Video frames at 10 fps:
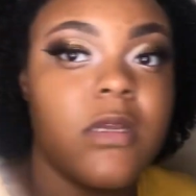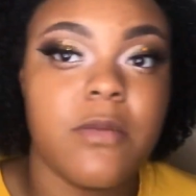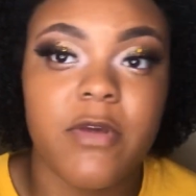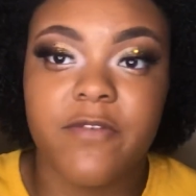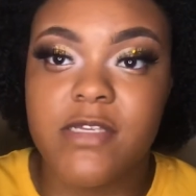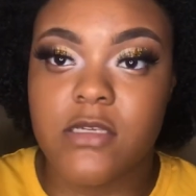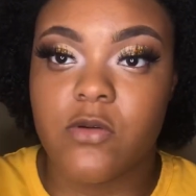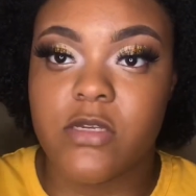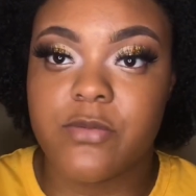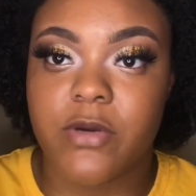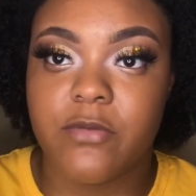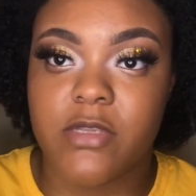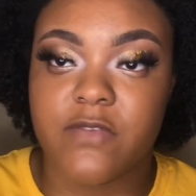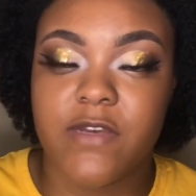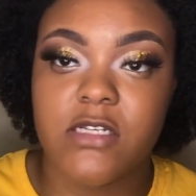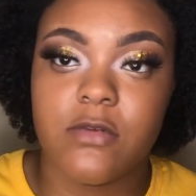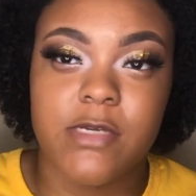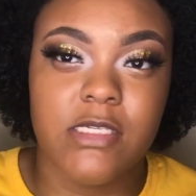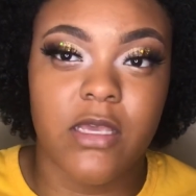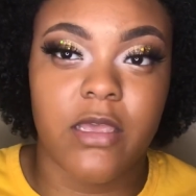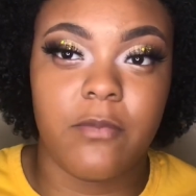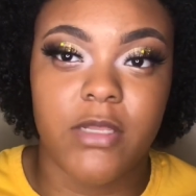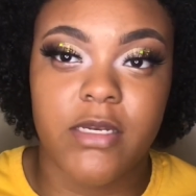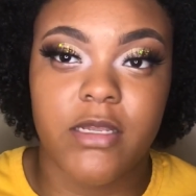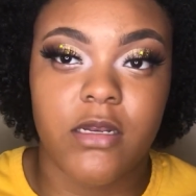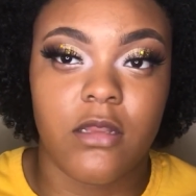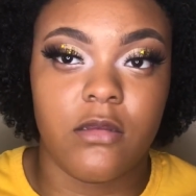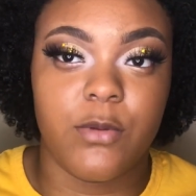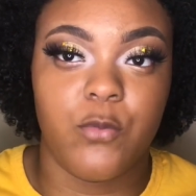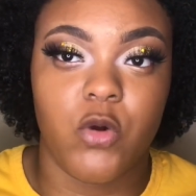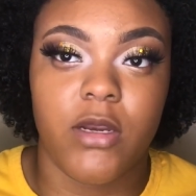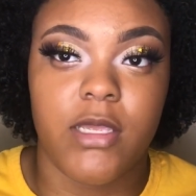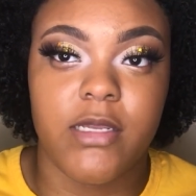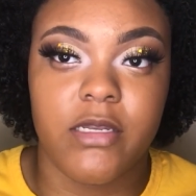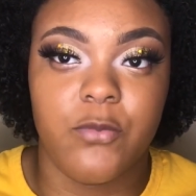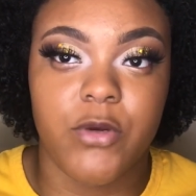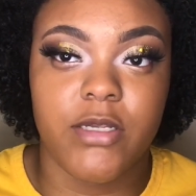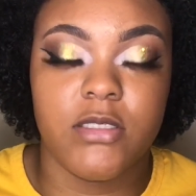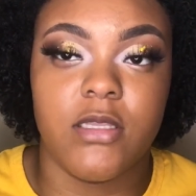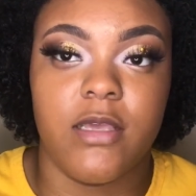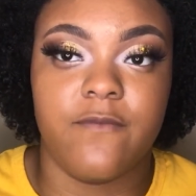give my face a quick spray with this facial mist so I can blend in a little bit more and get deeper into that